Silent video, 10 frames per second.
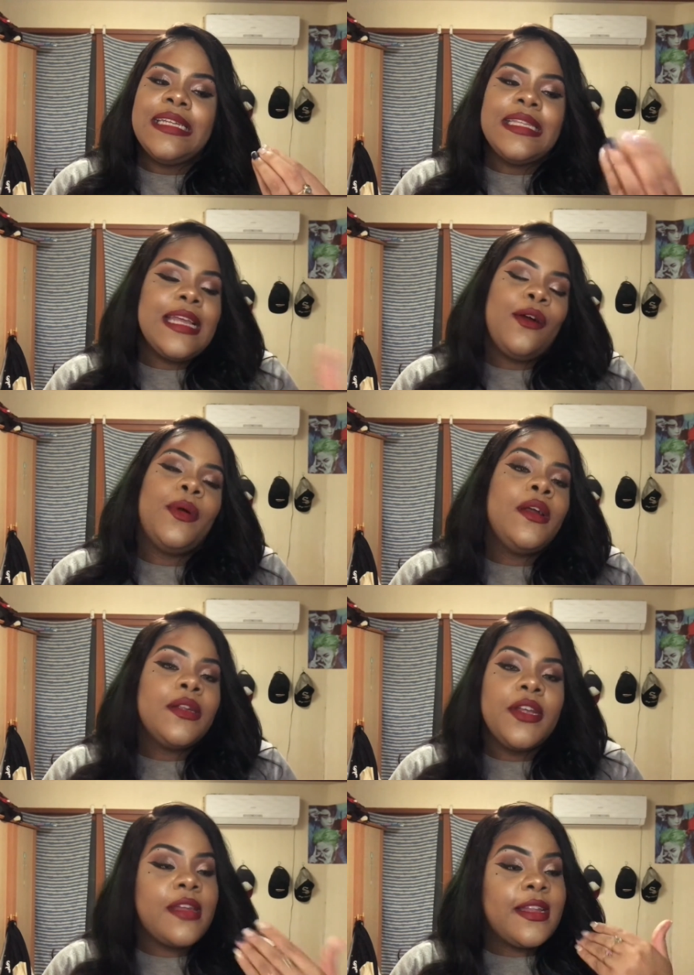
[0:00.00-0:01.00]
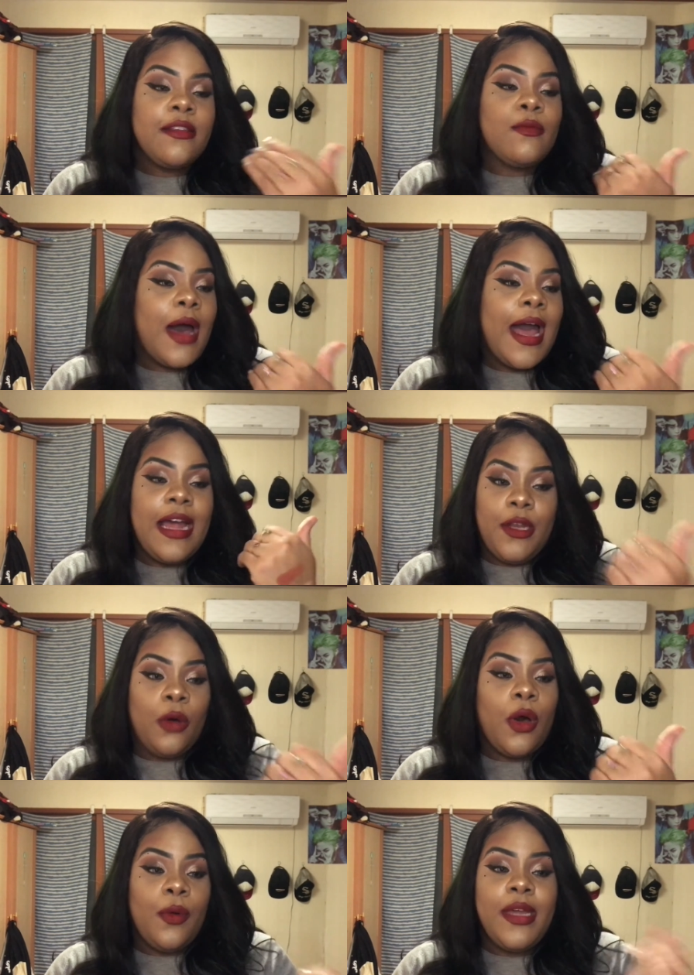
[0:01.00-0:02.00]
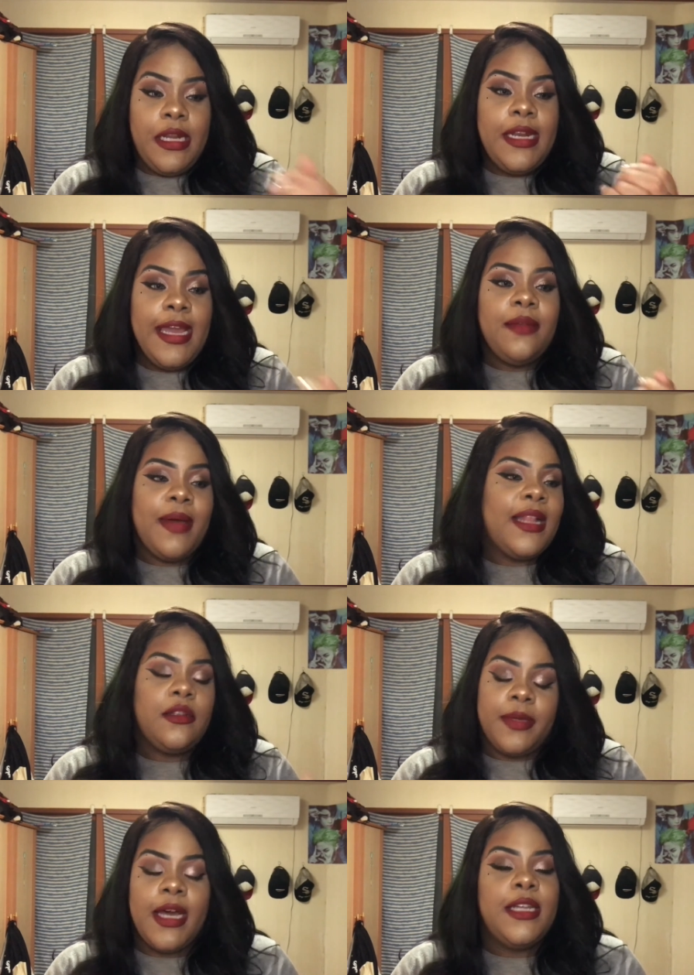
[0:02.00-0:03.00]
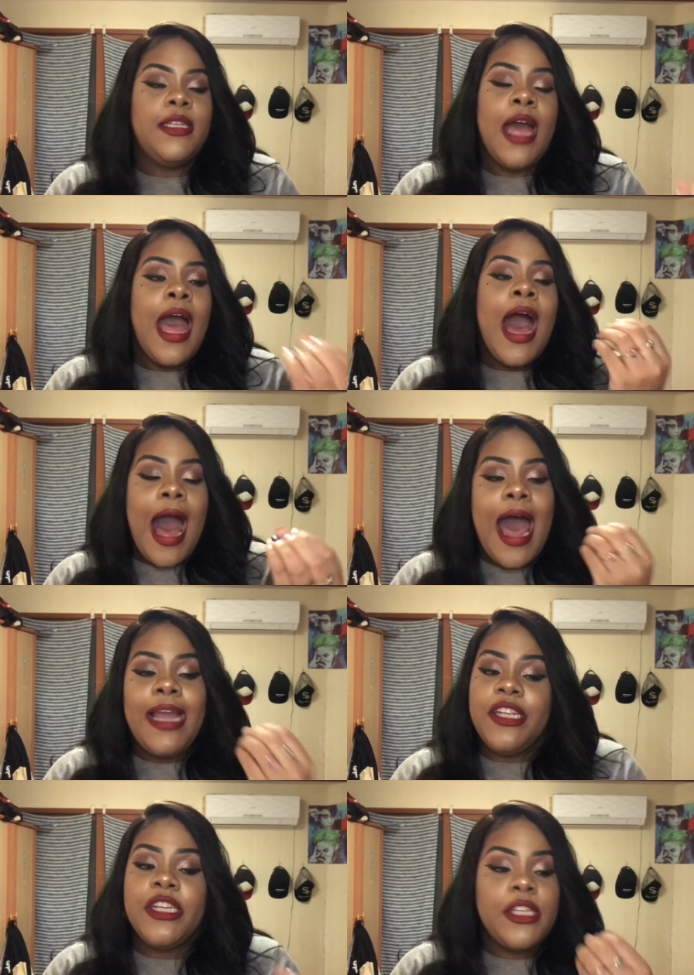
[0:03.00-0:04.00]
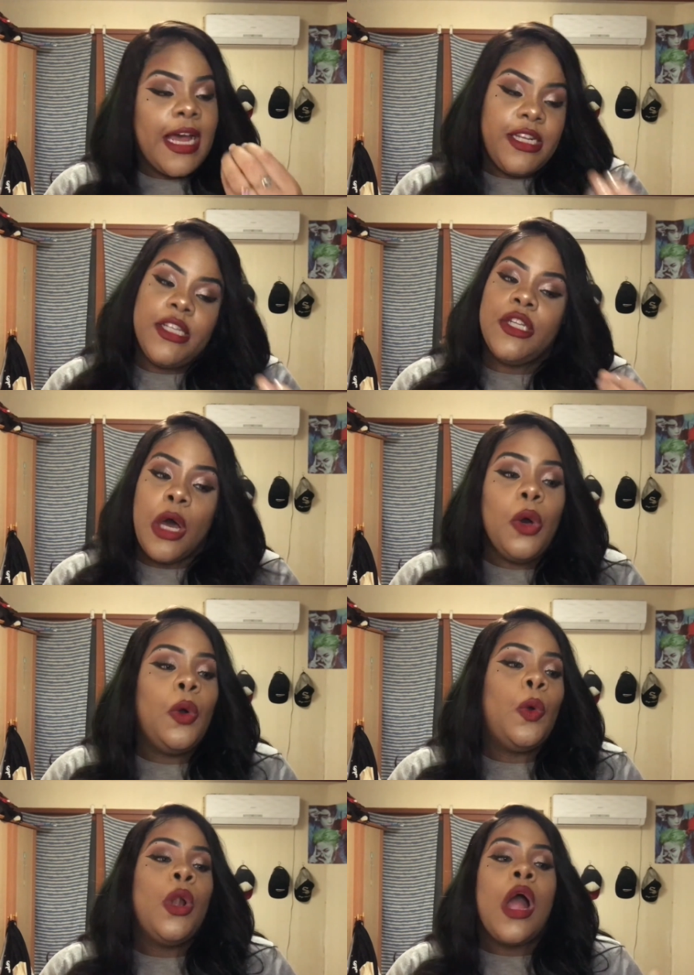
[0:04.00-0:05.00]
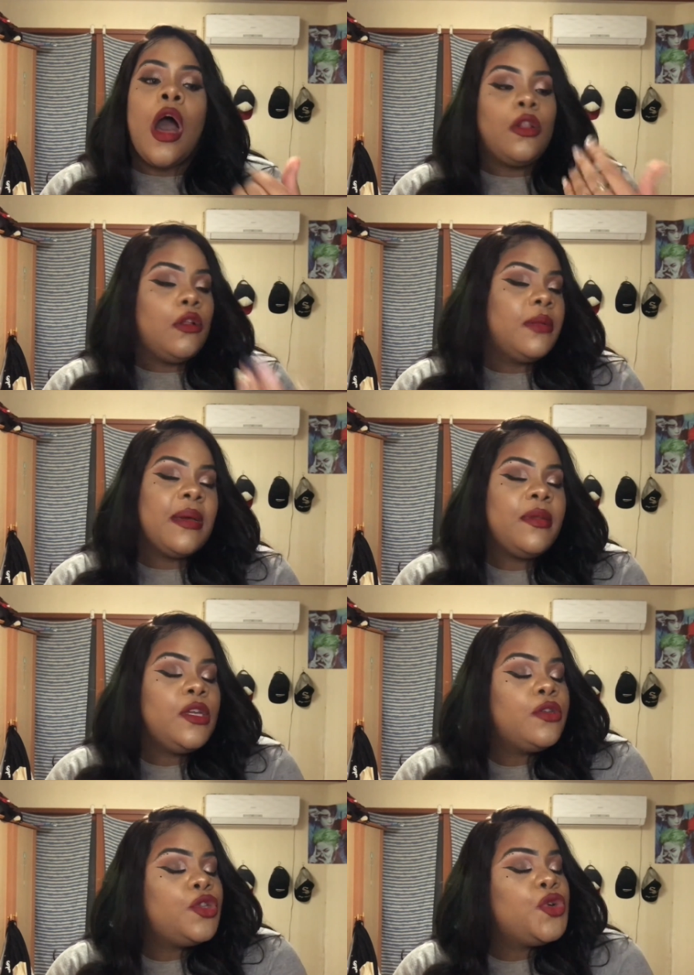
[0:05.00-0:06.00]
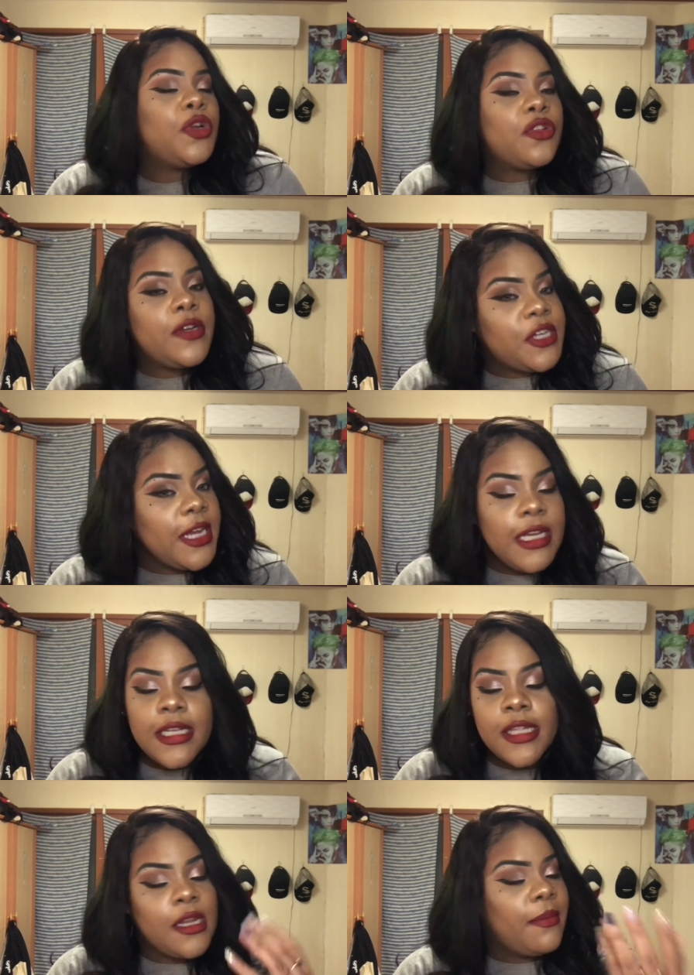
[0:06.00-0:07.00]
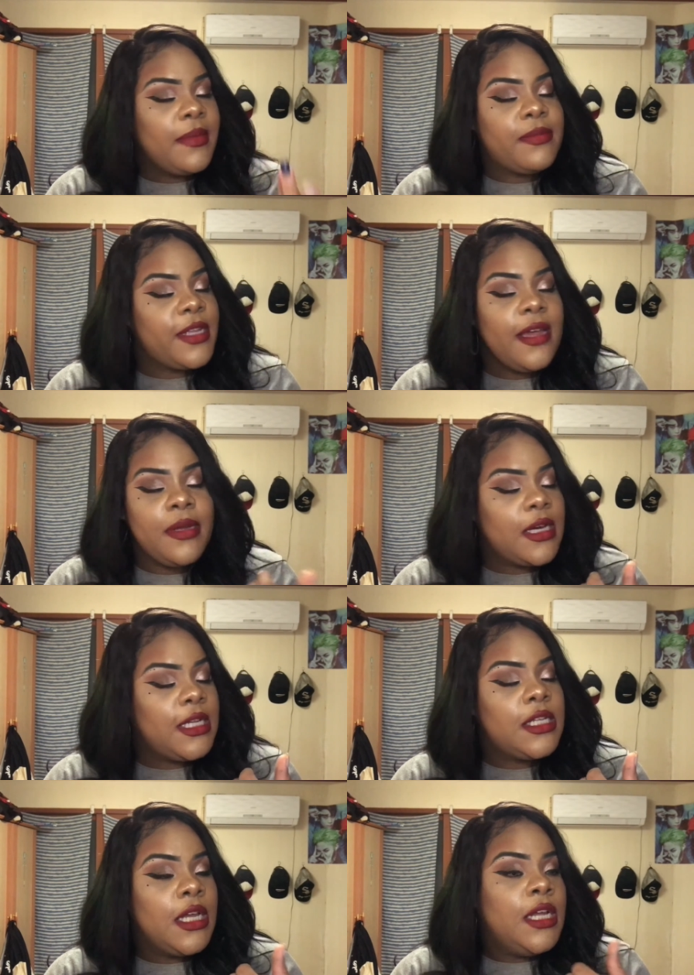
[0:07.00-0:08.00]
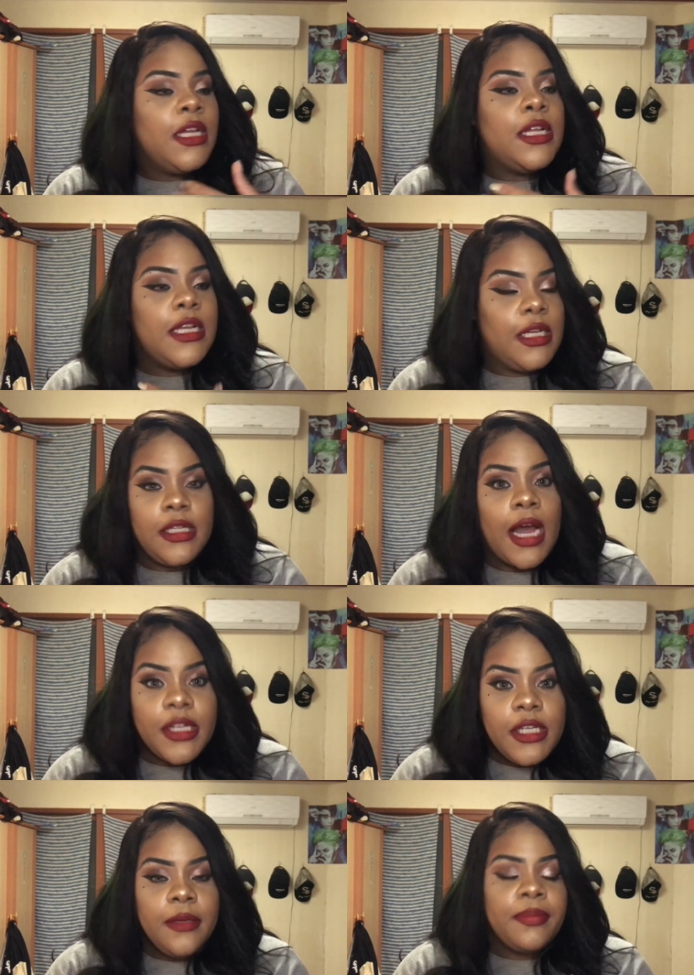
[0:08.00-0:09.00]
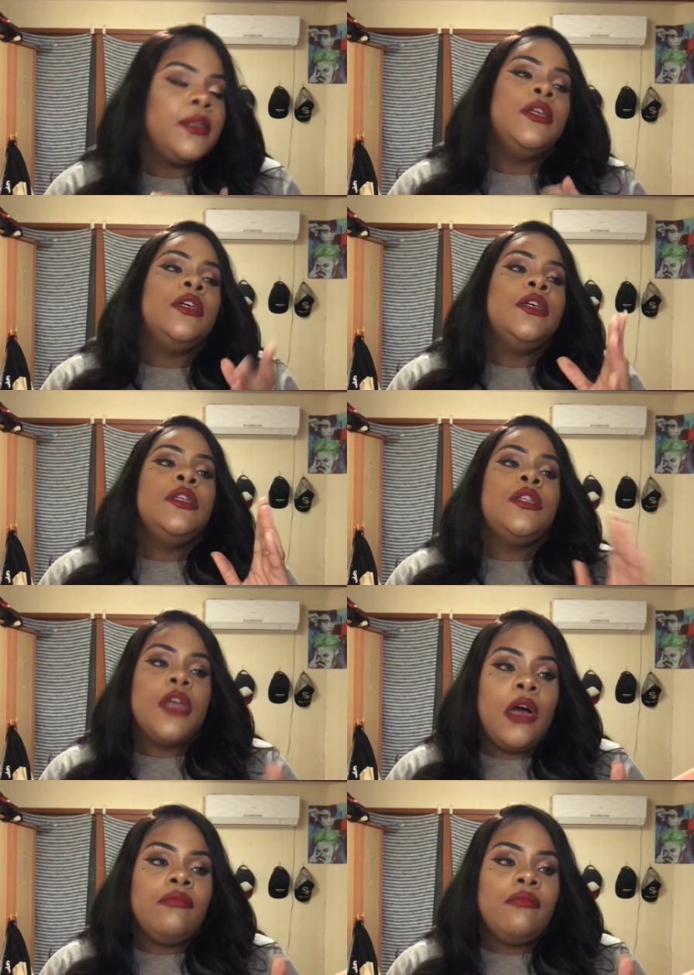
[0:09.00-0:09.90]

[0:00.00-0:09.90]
it's not gonna work. Just like this is why I don't own any naked palettes, because I just know I'll only be able to use 2 or 3 shades and then I'm gonna be upset because it's not cheap. So